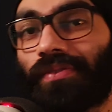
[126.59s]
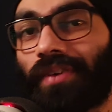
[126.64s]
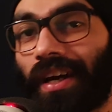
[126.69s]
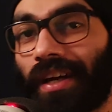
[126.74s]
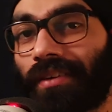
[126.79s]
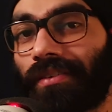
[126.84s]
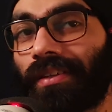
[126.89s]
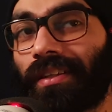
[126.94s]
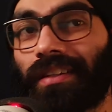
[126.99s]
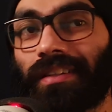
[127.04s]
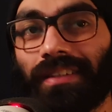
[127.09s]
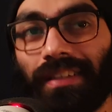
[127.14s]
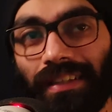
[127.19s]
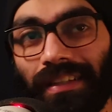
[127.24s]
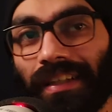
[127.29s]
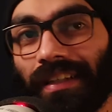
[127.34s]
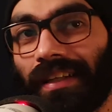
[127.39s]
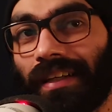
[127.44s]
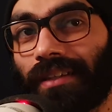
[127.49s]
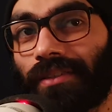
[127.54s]

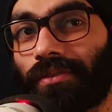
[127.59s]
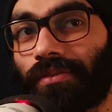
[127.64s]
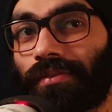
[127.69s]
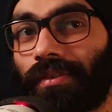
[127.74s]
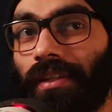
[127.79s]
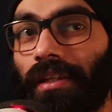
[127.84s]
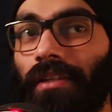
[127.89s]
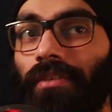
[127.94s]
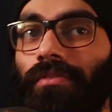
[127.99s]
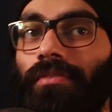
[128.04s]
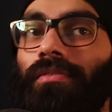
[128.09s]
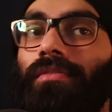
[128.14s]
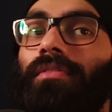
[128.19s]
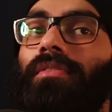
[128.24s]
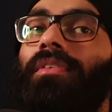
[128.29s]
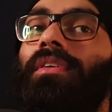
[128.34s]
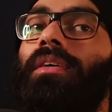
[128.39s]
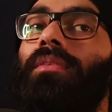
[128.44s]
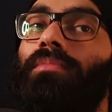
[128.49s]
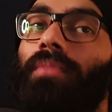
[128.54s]
3 days of leave,
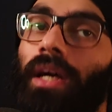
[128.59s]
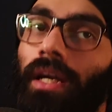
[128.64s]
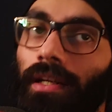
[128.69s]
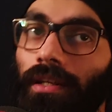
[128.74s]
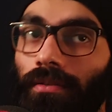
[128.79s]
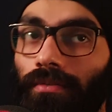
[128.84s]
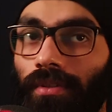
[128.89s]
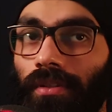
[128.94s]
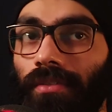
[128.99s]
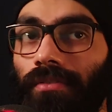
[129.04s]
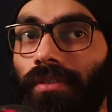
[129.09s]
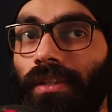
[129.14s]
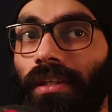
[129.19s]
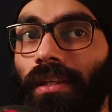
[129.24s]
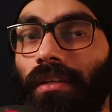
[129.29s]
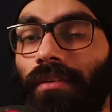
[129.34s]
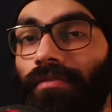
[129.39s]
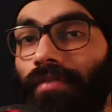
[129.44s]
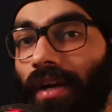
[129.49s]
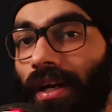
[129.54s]
combine it with the
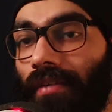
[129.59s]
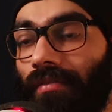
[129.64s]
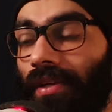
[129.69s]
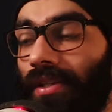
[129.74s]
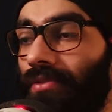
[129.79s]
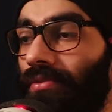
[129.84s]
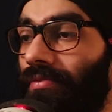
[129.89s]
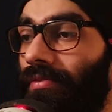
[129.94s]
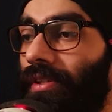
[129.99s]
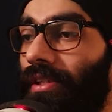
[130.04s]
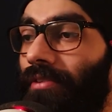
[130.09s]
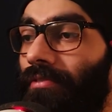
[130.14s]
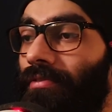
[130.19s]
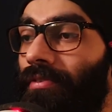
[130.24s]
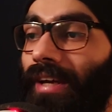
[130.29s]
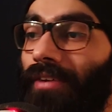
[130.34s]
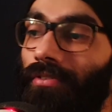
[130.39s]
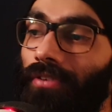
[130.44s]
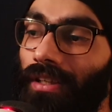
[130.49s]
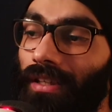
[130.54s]
weekend, 5 days of leave,
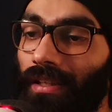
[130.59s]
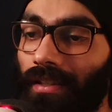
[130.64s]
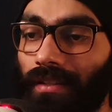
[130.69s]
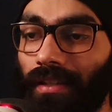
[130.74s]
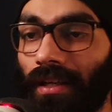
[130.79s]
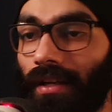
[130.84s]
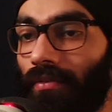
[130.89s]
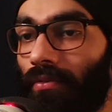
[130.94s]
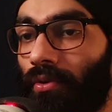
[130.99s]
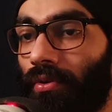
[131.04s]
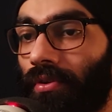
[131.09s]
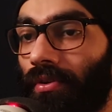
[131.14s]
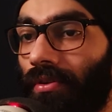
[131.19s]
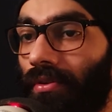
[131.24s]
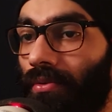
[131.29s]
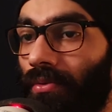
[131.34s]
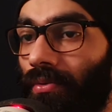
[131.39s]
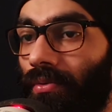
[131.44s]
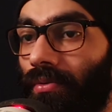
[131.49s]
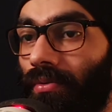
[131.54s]
everything that I wanted
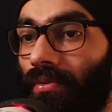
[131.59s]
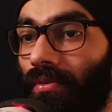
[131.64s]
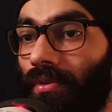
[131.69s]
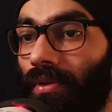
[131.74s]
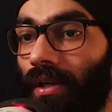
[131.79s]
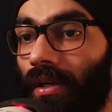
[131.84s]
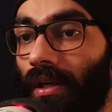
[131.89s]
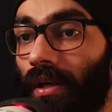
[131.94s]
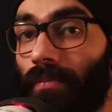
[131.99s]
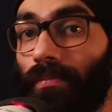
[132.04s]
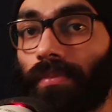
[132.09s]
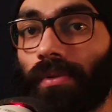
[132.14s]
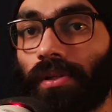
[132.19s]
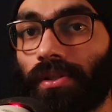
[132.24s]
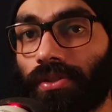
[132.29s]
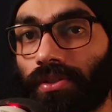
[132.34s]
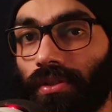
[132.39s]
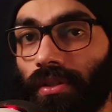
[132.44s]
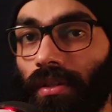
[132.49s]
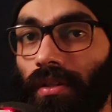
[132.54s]
to
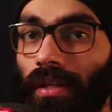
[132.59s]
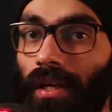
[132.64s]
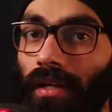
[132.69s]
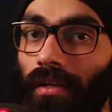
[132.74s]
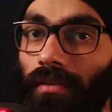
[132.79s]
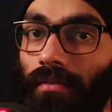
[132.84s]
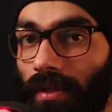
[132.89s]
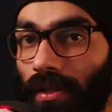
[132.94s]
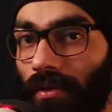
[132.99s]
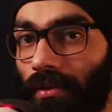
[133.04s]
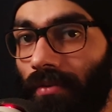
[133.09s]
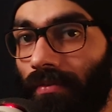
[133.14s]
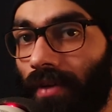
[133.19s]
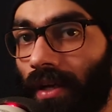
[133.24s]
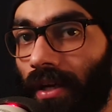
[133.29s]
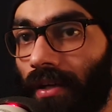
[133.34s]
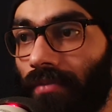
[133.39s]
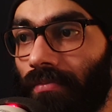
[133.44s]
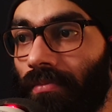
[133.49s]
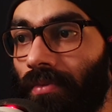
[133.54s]
accomplish in that period of
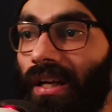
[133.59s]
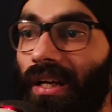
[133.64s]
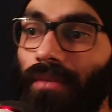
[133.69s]
time,